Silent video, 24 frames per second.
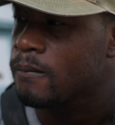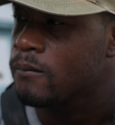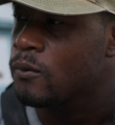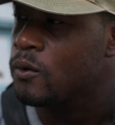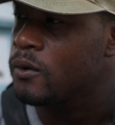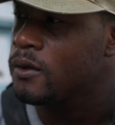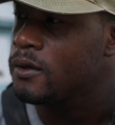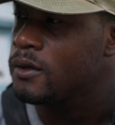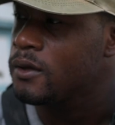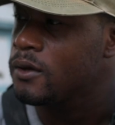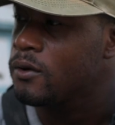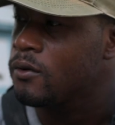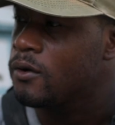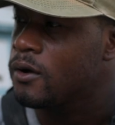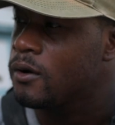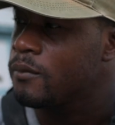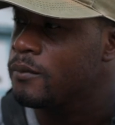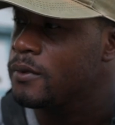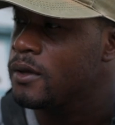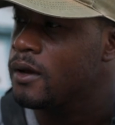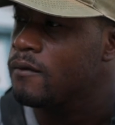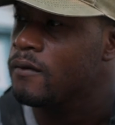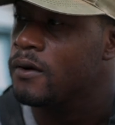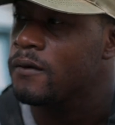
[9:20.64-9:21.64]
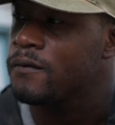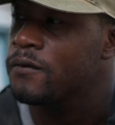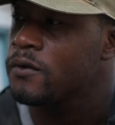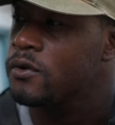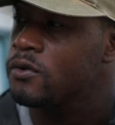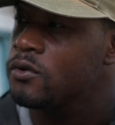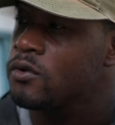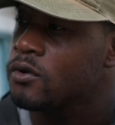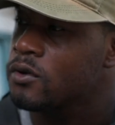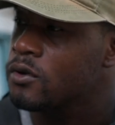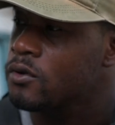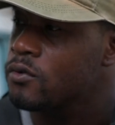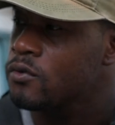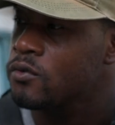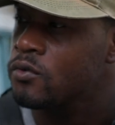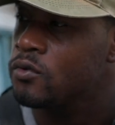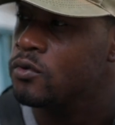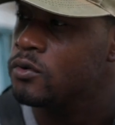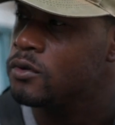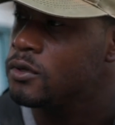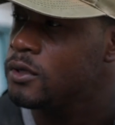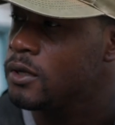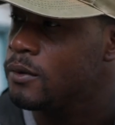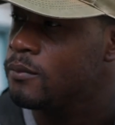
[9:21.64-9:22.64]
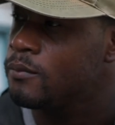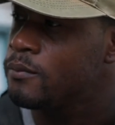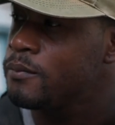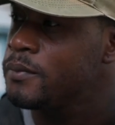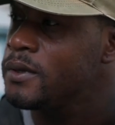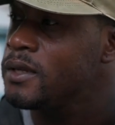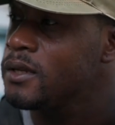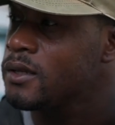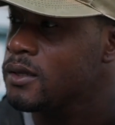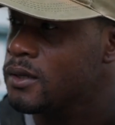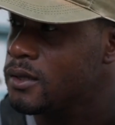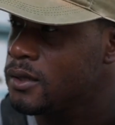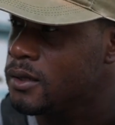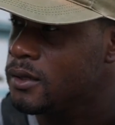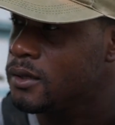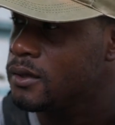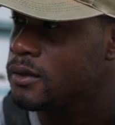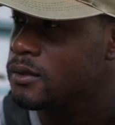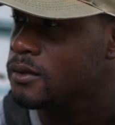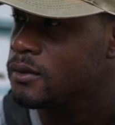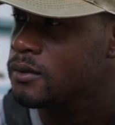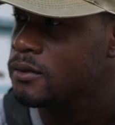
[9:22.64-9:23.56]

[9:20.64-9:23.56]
But here, well, me have a friend on the road named Pinky.